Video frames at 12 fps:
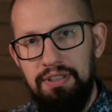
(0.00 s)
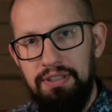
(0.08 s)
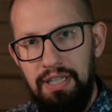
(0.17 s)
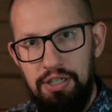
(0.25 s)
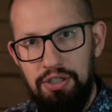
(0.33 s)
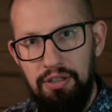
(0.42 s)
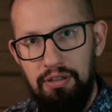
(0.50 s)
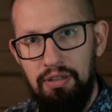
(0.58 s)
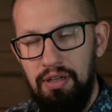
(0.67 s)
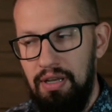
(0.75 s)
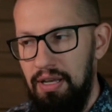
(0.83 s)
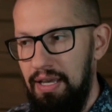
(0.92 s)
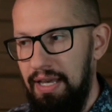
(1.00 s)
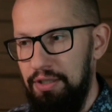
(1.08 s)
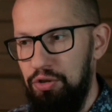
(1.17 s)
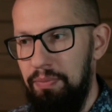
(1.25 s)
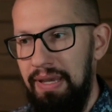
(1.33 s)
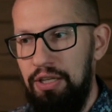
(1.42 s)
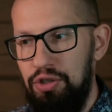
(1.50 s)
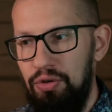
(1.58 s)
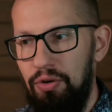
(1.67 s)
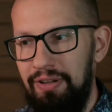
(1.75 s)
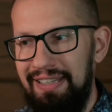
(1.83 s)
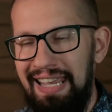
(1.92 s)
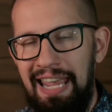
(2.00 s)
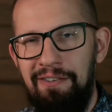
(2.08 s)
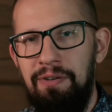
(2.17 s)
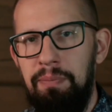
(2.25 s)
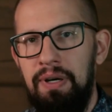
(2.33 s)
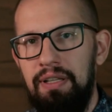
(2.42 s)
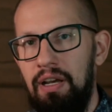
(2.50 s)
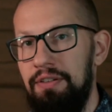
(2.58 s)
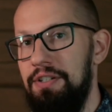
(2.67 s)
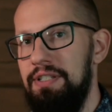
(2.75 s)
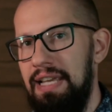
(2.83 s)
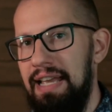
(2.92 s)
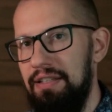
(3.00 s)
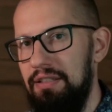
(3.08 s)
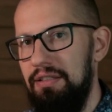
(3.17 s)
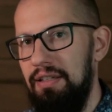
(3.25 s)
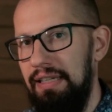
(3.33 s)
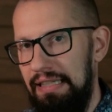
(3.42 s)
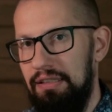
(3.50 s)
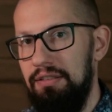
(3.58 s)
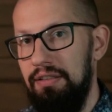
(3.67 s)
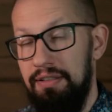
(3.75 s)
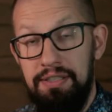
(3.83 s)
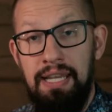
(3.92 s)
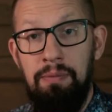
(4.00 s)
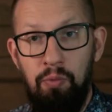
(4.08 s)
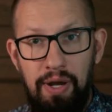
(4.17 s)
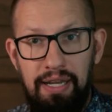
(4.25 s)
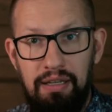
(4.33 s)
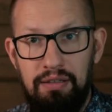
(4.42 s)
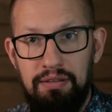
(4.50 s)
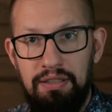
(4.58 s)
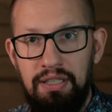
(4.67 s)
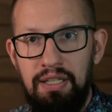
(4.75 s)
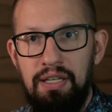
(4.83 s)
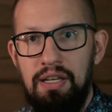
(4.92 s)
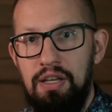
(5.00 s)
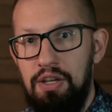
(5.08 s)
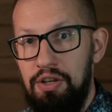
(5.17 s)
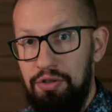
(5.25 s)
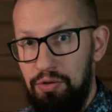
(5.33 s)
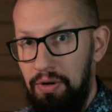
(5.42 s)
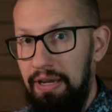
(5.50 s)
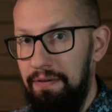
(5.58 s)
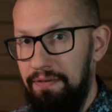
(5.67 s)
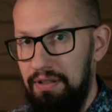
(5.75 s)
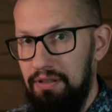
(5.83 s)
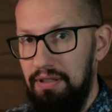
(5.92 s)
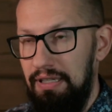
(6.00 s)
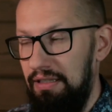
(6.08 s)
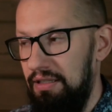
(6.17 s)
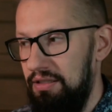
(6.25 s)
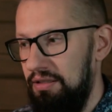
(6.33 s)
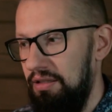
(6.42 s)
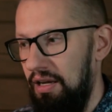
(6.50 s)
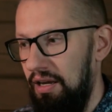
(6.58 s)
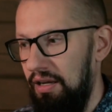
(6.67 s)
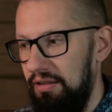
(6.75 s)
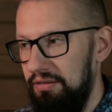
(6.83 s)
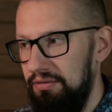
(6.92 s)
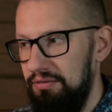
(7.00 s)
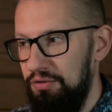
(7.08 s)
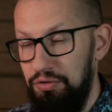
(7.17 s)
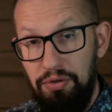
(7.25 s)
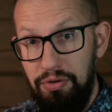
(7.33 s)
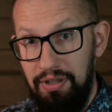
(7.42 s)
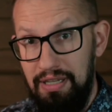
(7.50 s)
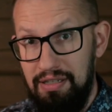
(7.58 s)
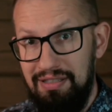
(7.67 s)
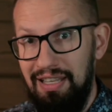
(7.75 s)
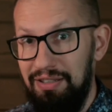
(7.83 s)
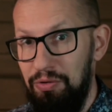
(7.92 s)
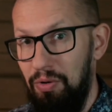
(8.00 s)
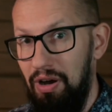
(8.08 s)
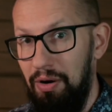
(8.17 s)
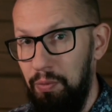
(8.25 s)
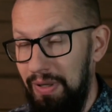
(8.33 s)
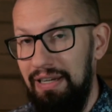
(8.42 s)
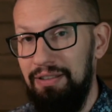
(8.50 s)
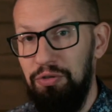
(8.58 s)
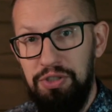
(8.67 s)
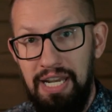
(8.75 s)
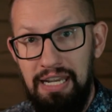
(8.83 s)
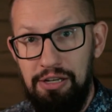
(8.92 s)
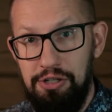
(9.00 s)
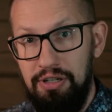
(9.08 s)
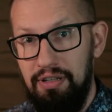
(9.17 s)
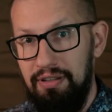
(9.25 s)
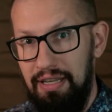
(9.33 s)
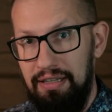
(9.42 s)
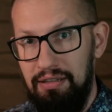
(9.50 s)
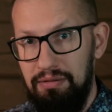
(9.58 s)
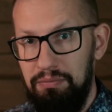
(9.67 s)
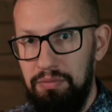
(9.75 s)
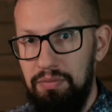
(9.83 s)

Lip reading: this session, and to make sure that everybody understands it the same way. So if it is 2 things that you are willing to change, then